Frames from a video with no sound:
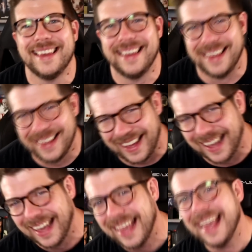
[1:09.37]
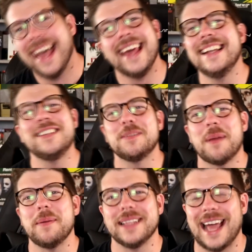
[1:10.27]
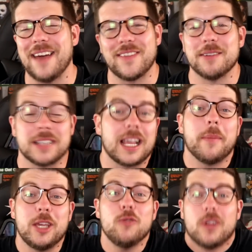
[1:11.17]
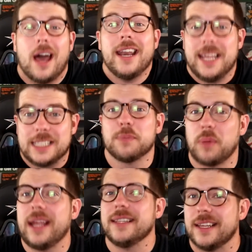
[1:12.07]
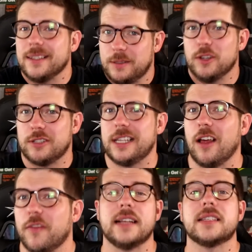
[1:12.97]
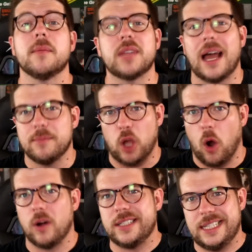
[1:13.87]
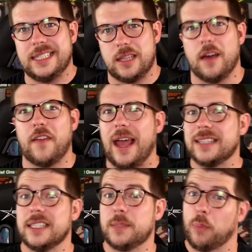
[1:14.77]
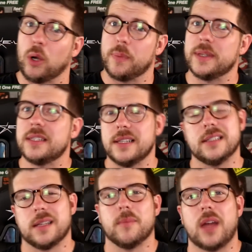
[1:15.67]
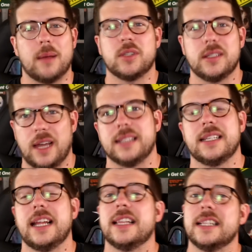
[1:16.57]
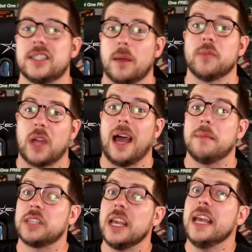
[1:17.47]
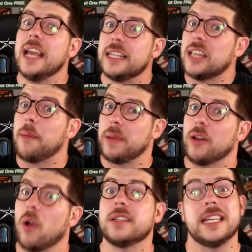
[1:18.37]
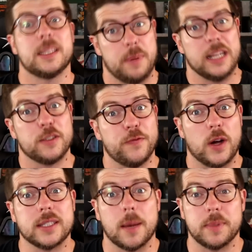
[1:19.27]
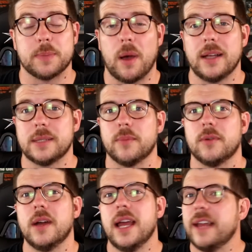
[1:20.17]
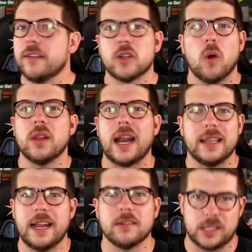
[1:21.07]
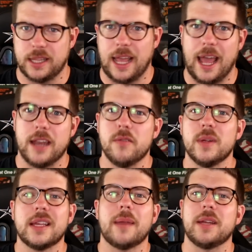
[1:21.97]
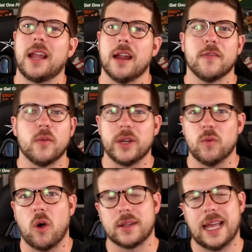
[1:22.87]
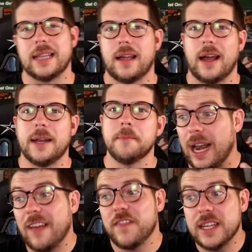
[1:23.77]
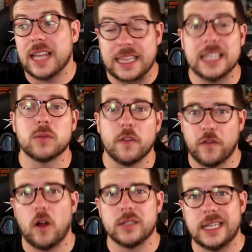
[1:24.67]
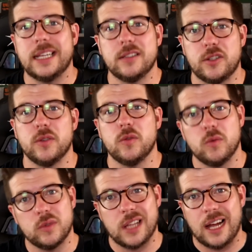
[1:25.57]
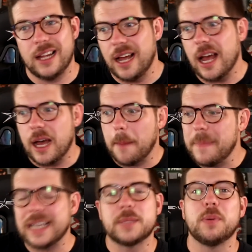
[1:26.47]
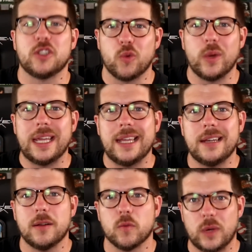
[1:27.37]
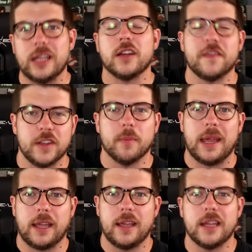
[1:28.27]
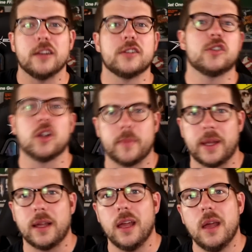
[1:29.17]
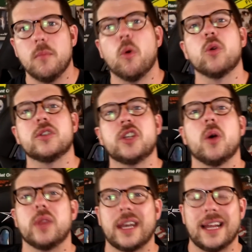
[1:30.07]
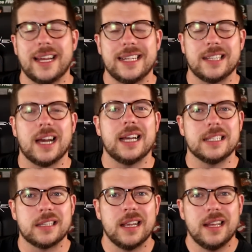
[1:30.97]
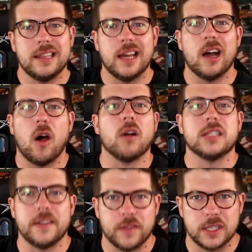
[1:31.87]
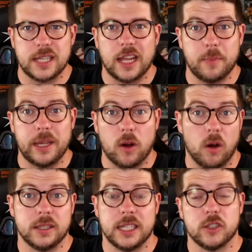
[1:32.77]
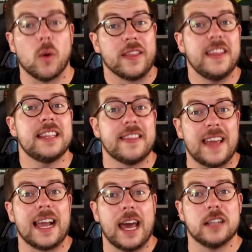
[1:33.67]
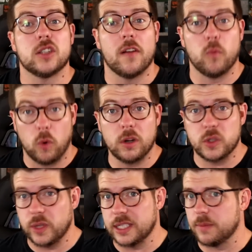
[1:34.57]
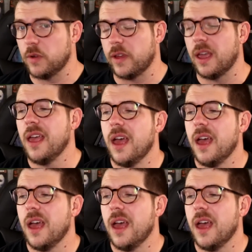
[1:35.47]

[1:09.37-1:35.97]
And it just made me laugh. I was like, I mean, you kind of explained it yourself. Sometimes artsy stuff has its purpose, and then sometimes it doesn't, and then sometimes it's not being artsy, it's being as fucked up as possible. There's a whole lot of layers to that, and you really got to be careful when you walk that line. And I feel like this one falls into a mix between really good filmmaking and disturbing, more so than it does the artsy for the sake of being artsy. So I think that kind of stuff works with this movie.